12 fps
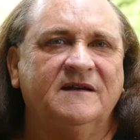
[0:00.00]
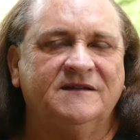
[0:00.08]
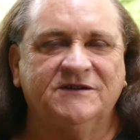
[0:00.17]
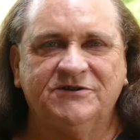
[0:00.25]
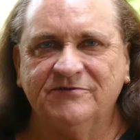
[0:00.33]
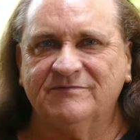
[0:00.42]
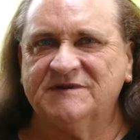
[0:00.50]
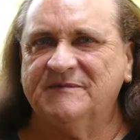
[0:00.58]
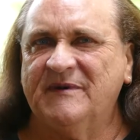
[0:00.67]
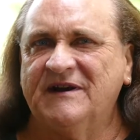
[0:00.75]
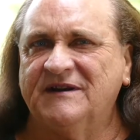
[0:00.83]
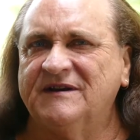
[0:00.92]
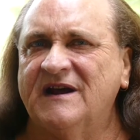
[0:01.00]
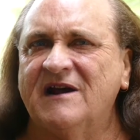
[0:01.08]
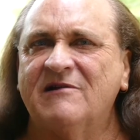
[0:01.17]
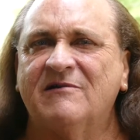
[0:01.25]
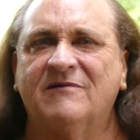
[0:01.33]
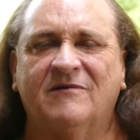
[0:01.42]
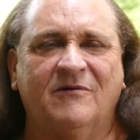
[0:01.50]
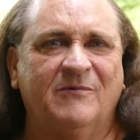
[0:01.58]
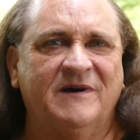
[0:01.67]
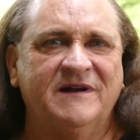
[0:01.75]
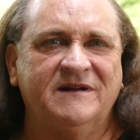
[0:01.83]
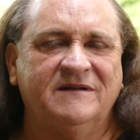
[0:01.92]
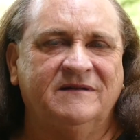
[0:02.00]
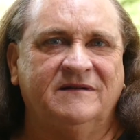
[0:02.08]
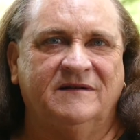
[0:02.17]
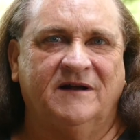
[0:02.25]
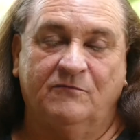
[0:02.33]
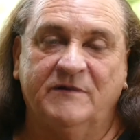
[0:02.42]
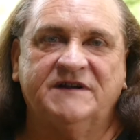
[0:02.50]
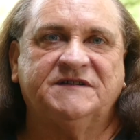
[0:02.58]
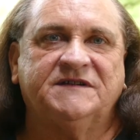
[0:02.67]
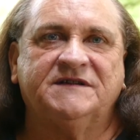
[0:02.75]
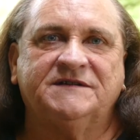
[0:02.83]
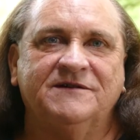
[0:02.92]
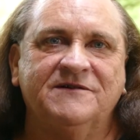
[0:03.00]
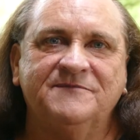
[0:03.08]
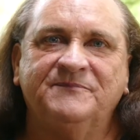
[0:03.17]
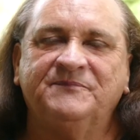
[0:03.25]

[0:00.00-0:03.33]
The shoot was about an hour away, out west this time.